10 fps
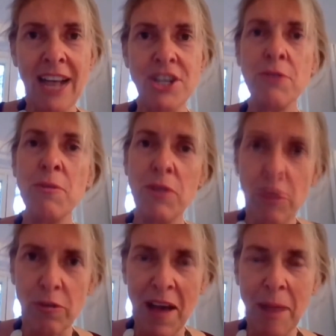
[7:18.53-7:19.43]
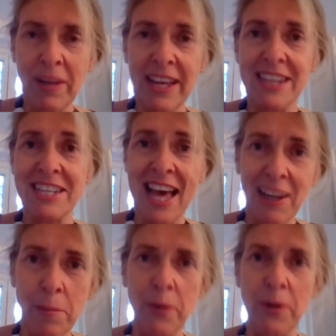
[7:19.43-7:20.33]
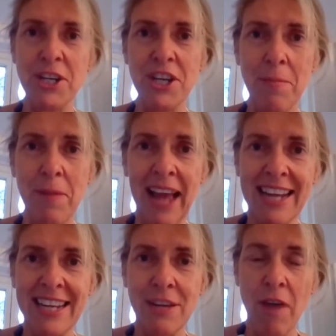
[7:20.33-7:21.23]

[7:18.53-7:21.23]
do it with your family because they'll appreciate being active.